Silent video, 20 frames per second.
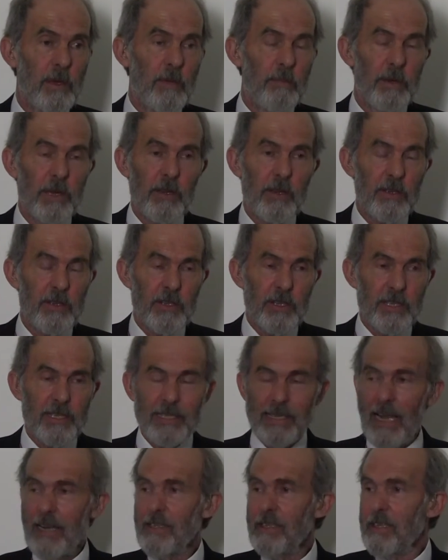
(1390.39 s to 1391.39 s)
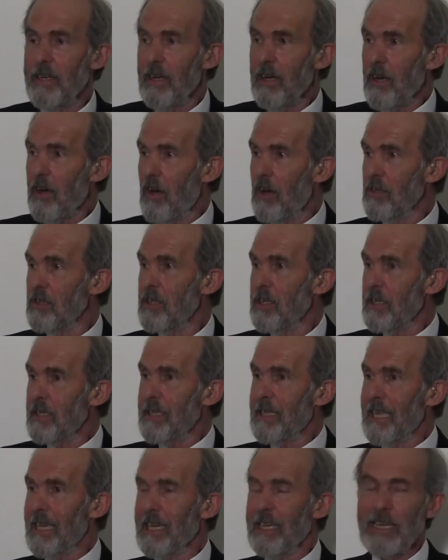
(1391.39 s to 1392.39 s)
because you're sentient,
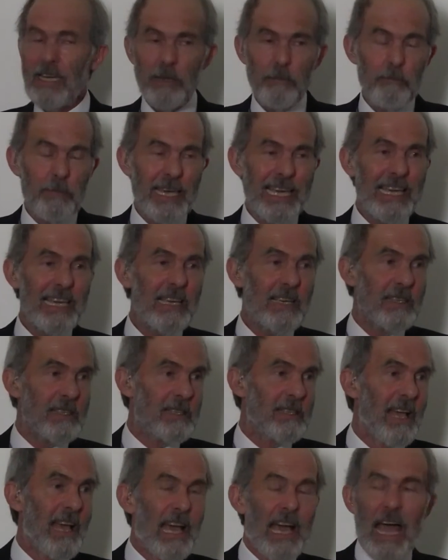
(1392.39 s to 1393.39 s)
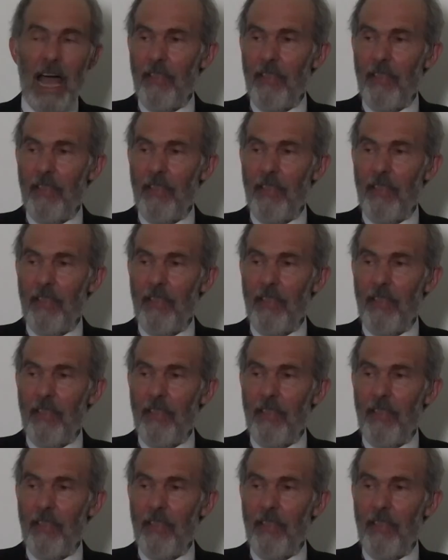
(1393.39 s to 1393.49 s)
conscious, thinking beings.